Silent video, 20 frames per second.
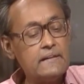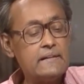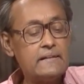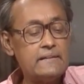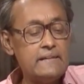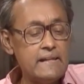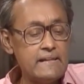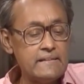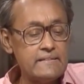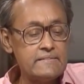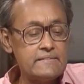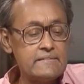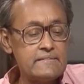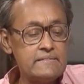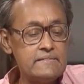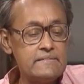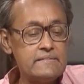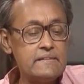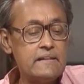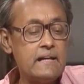
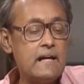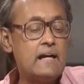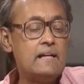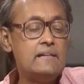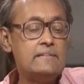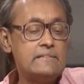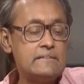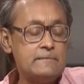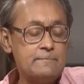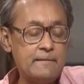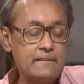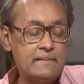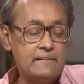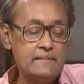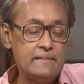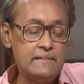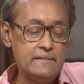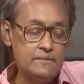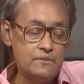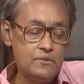connected
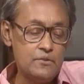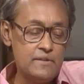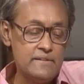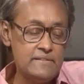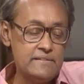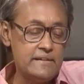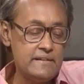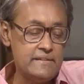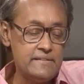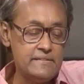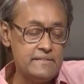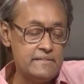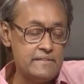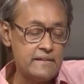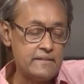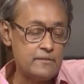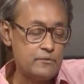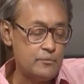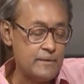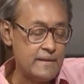ultimately, though in
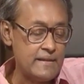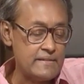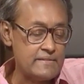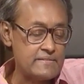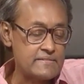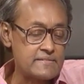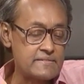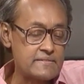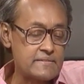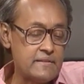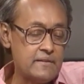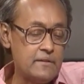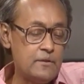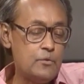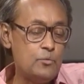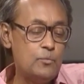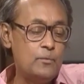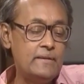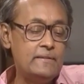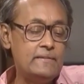indirect ways,
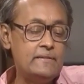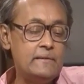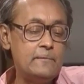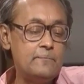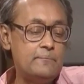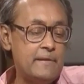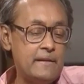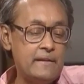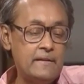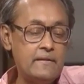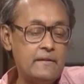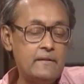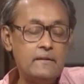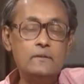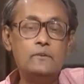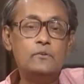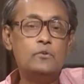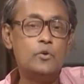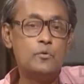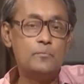with the big
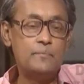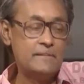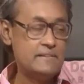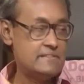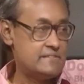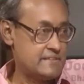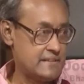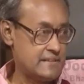global